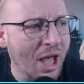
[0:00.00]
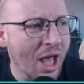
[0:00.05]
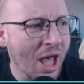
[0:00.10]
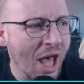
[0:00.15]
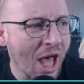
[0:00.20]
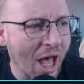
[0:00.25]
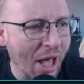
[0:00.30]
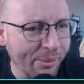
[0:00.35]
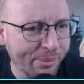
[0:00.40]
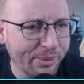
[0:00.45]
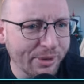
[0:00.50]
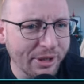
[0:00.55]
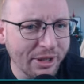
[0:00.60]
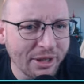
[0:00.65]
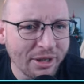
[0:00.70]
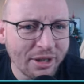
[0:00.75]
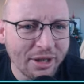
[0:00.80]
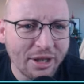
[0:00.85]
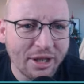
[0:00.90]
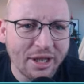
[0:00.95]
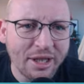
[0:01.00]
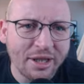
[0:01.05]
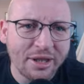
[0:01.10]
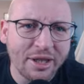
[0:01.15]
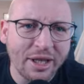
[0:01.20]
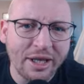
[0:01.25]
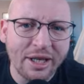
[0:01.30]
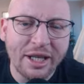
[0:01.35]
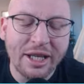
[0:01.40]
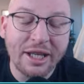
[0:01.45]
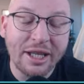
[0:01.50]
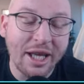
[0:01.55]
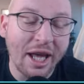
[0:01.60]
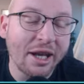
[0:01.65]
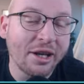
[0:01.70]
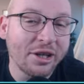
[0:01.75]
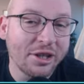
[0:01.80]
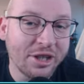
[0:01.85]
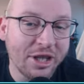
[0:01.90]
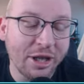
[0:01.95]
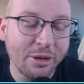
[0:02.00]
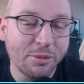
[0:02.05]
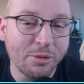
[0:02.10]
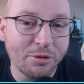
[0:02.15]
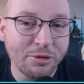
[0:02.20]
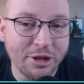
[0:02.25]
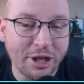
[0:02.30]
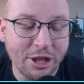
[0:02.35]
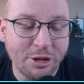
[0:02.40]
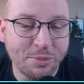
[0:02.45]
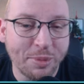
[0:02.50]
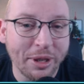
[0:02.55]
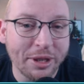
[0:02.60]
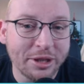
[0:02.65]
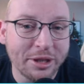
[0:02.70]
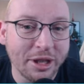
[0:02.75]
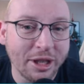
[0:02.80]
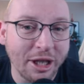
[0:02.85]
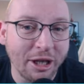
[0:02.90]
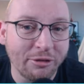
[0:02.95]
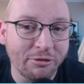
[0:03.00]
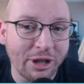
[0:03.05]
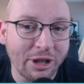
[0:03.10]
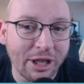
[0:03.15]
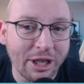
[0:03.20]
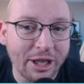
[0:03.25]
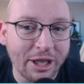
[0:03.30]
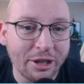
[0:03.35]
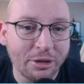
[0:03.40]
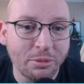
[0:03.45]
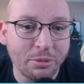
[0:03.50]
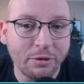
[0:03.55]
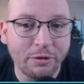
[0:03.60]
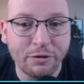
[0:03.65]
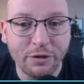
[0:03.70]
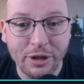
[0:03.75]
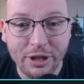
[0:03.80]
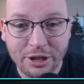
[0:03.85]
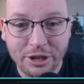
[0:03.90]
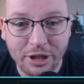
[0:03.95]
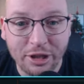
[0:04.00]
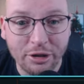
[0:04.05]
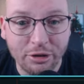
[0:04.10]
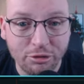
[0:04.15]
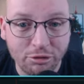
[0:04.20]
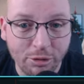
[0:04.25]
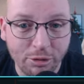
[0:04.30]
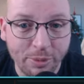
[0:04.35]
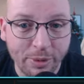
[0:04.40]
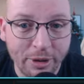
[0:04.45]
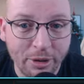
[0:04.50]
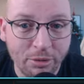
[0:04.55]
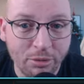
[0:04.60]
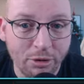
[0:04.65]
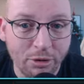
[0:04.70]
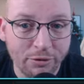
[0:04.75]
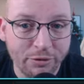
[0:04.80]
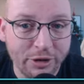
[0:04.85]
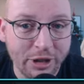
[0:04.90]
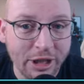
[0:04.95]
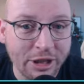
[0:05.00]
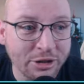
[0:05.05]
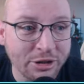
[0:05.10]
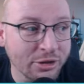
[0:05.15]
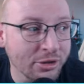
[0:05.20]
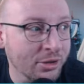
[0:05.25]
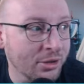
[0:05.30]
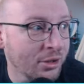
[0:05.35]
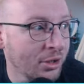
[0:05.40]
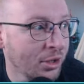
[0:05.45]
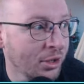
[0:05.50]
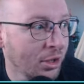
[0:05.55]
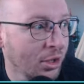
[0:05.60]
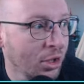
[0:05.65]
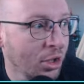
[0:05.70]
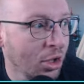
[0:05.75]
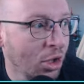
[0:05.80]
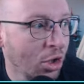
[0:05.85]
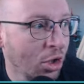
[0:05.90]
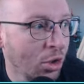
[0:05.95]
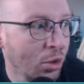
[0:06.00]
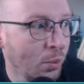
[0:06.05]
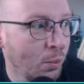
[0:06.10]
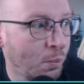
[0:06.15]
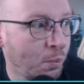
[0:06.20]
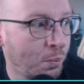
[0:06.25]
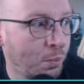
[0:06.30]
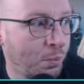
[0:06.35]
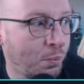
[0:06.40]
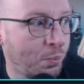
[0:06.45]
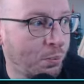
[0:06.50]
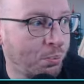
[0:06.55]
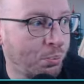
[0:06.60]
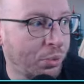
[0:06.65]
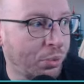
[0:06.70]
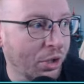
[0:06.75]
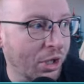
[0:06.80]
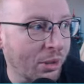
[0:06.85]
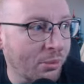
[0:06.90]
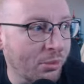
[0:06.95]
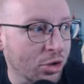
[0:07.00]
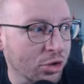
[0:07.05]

happy that, again, a team who's expected to get relegated, we finished in European qualification. But I'm